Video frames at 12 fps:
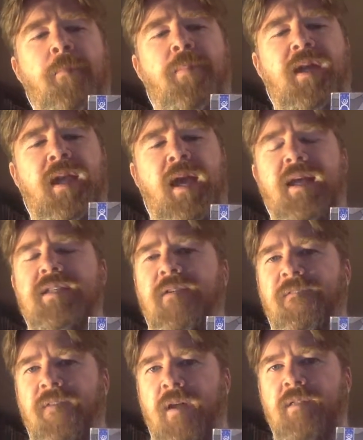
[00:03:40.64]
But again, it's
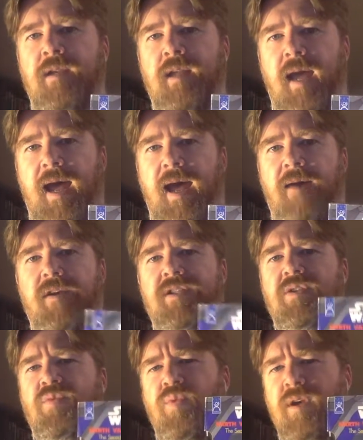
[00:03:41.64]
a fun thing to have.
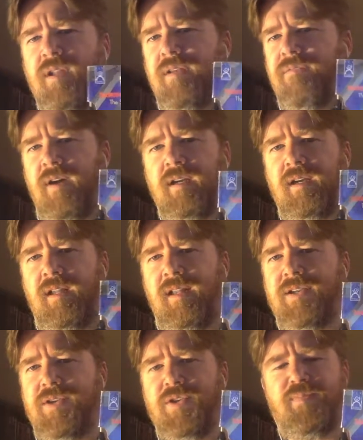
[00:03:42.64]
It's a really fun
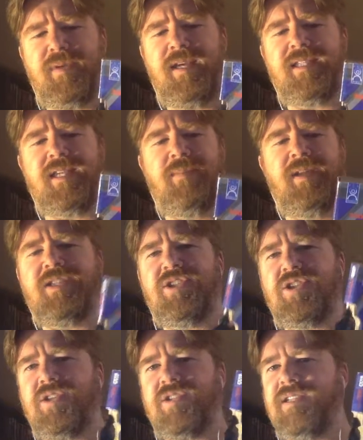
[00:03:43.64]
collector's piece. I mean, it's
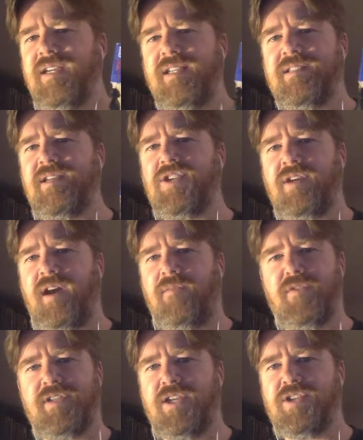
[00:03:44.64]
such a
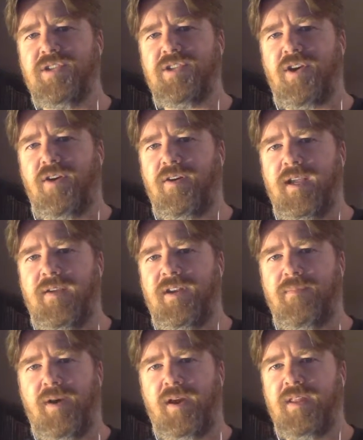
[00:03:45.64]
conversation starter, even
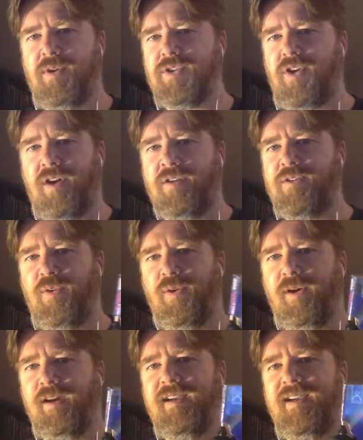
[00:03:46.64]
among the most
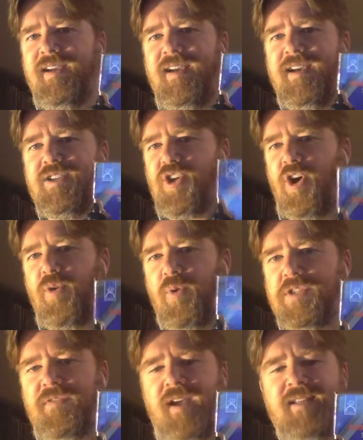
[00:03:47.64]
hardcore Star
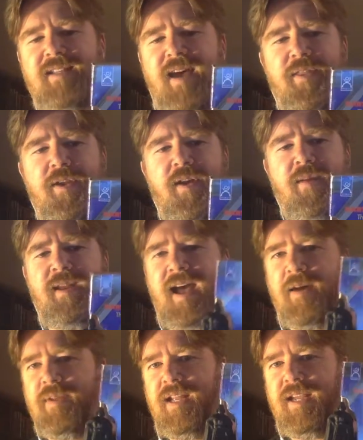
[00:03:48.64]
Wars fans out there. I mean,
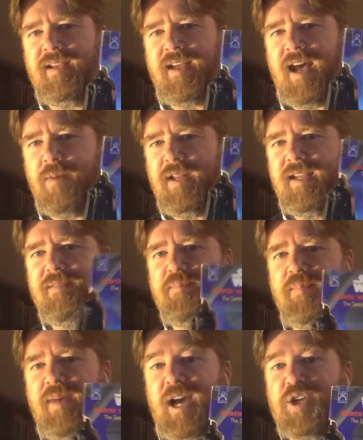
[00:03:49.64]
how many
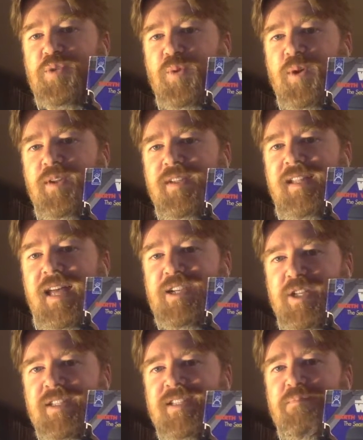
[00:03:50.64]
actual
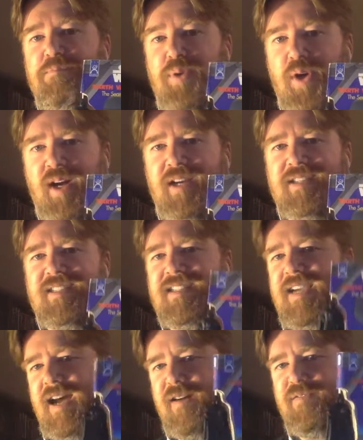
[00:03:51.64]
Legends books
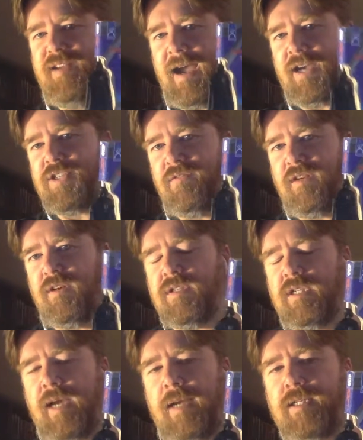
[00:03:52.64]
have action
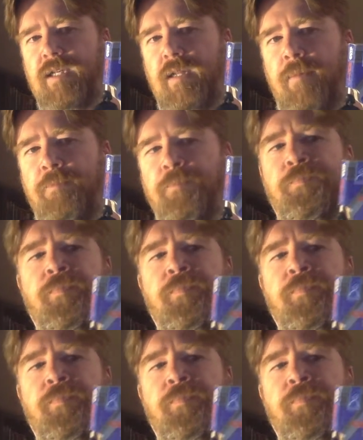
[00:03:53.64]
figures attached to them?